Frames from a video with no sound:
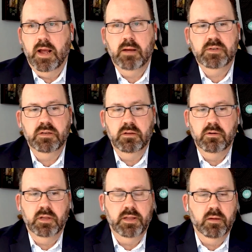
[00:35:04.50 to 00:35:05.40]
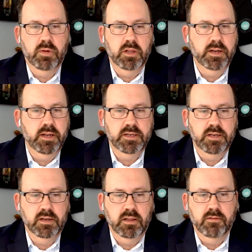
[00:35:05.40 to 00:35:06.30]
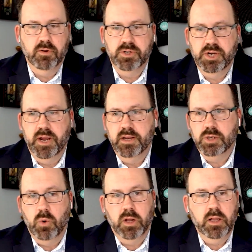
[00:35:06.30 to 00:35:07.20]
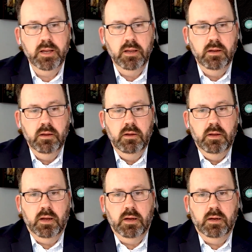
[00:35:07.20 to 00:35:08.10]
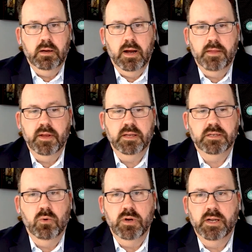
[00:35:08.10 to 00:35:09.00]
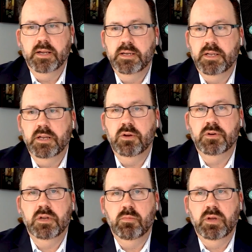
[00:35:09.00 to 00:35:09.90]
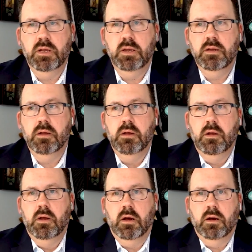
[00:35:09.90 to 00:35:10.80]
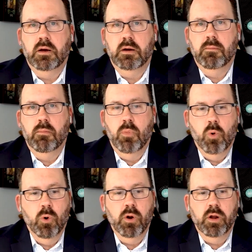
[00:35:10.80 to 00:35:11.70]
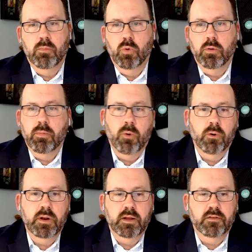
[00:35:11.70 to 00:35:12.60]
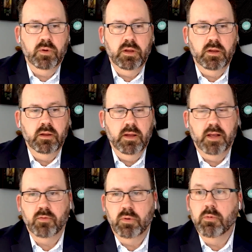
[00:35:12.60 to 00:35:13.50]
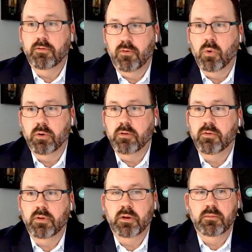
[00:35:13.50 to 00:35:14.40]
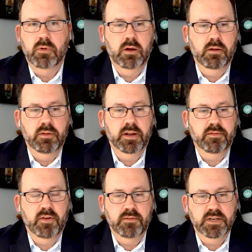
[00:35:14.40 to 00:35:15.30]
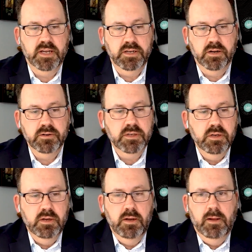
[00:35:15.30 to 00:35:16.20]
absolutely the ability to deliver change quickly, I think is going to continue to be more and more important as we move forward over the next 5 to 10 years.